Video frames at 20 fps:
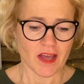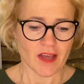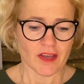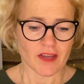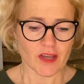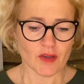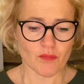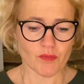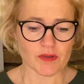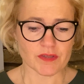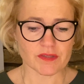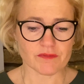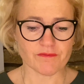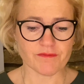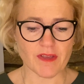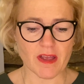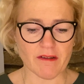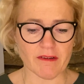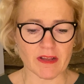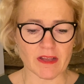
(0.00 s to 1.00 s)
it was
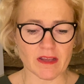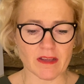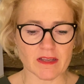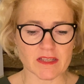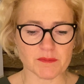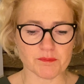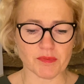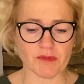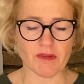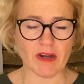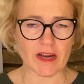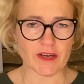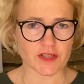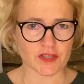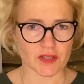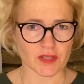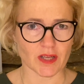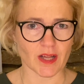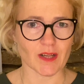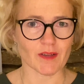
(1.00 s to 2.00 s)
very
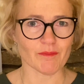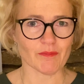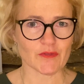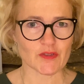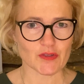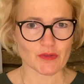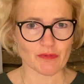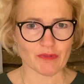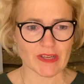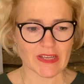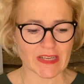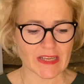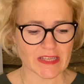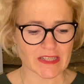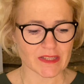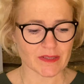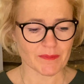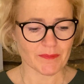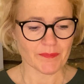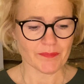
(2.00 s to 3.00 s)
inspirational to
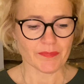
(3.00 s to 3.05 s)
read.